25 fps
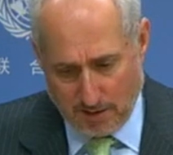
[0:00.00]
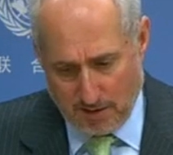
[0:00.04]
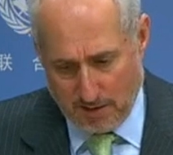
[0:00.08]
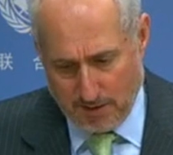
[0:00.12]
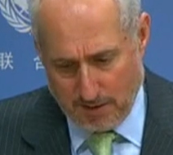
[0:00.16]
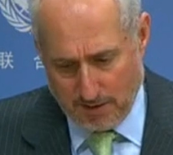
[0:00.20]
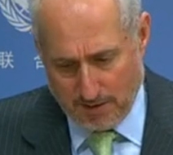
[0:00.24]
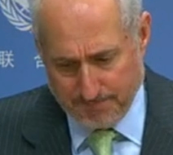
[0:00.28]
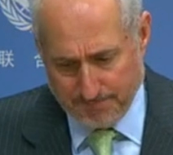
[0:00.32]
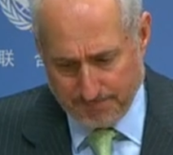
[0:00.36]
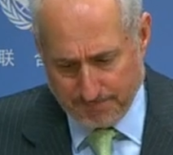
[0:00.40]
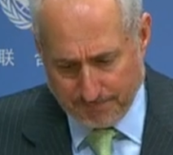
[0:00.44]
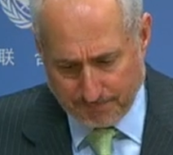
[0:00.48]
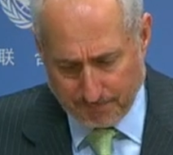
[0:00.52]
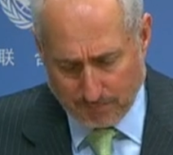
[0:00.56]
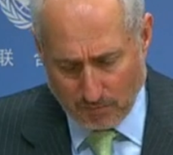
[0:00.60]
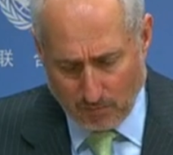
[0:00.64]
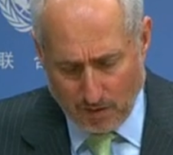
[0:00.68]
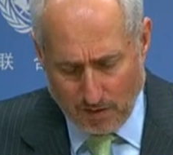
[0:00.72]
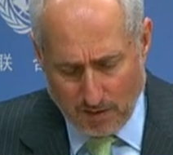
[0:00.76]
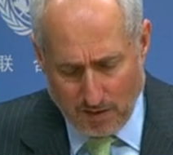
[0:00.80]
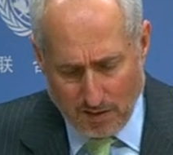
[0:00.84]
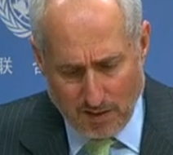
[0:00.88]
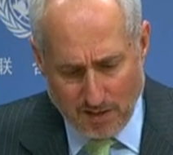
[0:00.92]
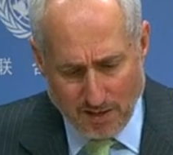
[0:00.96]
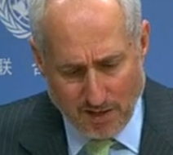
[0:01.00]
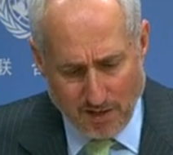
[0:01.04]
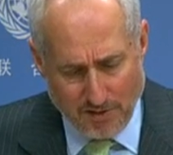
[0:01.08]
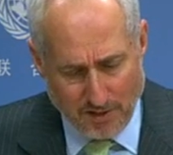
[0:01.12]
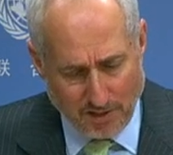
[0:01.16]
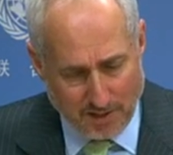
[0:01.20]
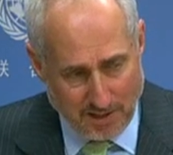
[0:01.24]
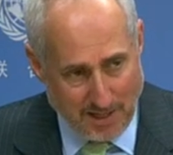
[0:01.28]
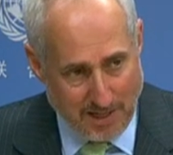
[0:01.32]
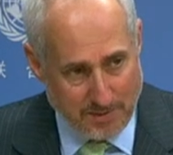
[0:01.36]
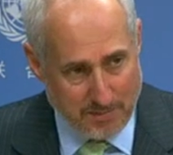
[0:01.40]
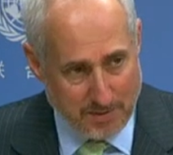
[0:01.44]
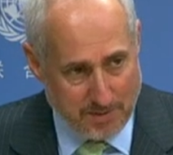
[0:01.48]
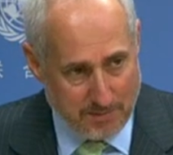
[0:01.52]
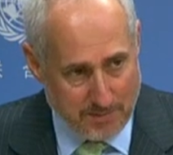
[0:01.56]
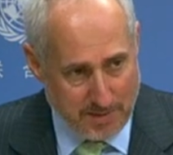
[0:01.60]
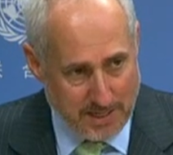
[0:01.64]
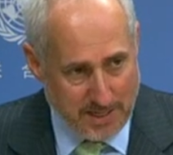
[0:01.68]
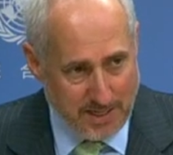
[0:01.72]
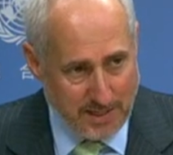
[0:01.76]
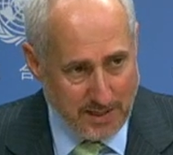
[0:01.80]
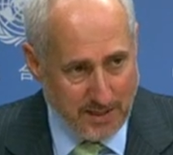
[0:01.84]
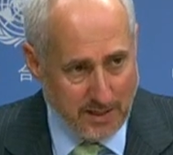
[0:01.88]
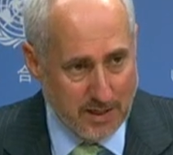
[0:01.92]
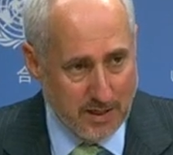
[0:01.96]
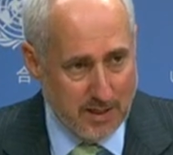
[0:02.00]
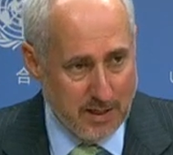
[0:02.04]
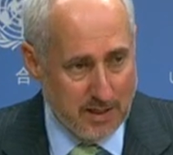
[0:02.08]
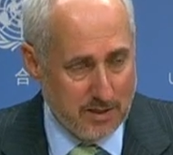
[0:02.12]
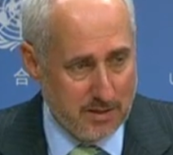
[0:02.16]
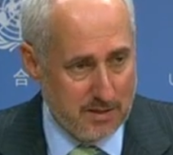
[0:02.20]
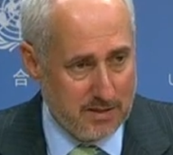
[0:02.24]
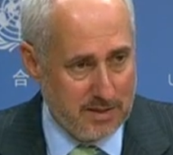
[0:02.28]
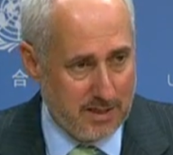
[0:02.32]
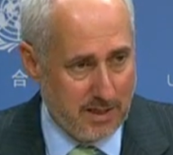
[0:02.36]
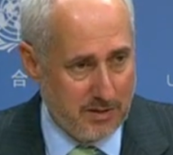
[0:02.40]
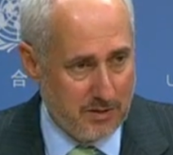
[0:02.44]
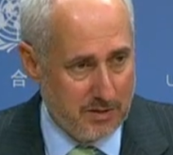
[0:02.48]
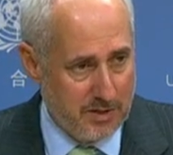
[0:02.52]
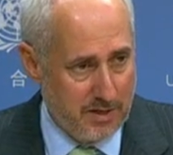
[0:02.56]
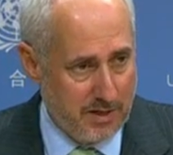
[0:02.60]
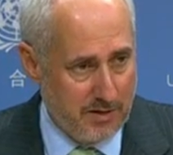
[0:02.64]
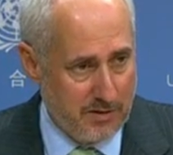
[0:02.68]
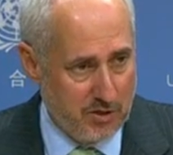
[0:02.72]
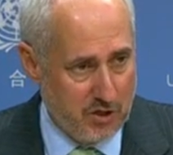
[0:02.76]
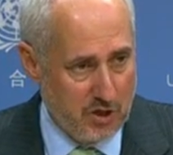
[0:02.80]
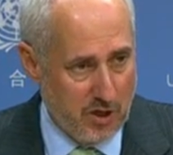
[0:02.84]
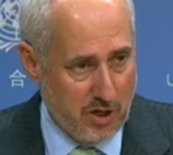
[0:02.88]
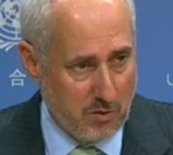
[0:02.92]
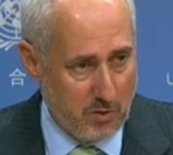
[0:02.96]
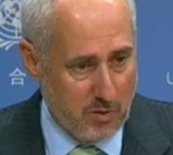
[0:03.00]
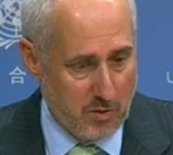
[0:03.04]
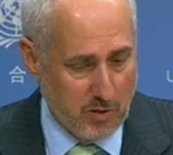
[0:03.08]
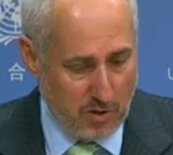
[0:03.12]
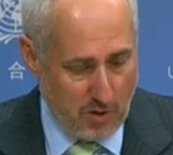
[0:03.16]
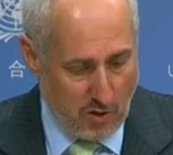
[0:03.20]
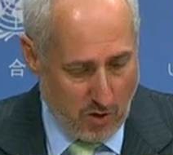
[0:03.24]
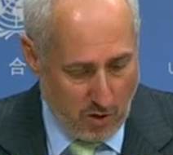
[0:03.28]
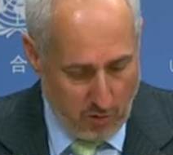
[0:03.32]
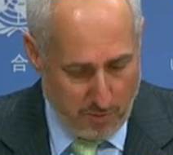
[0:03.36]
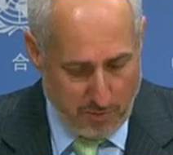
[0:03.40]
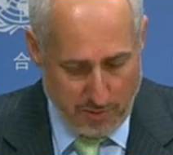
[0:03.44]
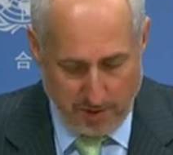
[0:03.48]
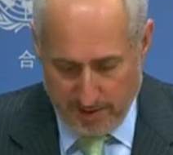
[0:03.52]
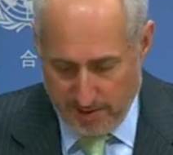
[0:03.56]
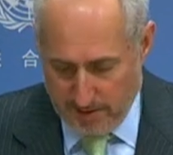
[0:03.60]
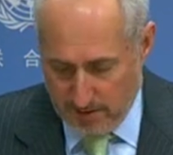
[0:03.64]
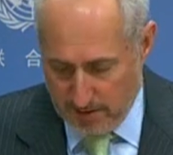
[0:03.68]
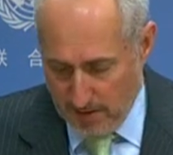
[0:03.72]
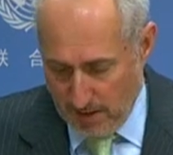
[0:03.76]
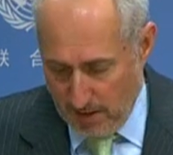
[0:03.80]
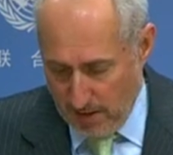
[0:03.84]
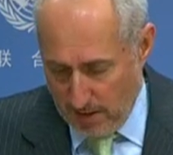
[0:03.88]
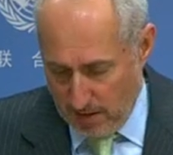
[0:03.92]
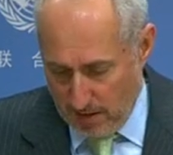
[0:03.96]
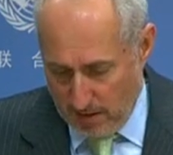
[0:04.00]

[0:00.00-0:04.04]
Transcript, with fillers: Um, the climate meeting, the Secretary General will open it,